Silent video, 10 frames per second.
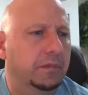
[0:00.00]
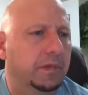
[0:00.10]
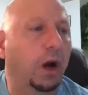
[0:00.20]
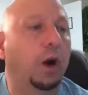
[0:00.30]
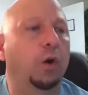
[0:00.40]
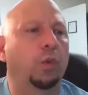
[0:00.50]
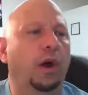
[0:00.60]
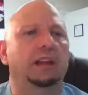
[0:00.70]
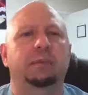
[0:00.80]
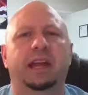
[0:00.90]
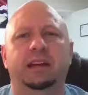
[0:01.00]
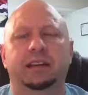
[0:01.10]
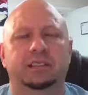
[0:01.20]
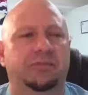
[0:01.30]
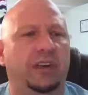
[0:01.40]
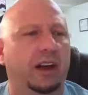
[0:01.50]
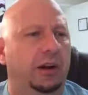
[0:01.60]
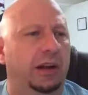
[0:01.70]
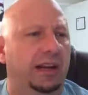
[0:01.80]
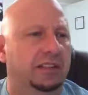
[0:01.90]
Oh, Rain Man, as far
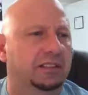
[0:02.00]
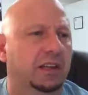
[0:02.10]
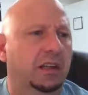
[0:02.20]
as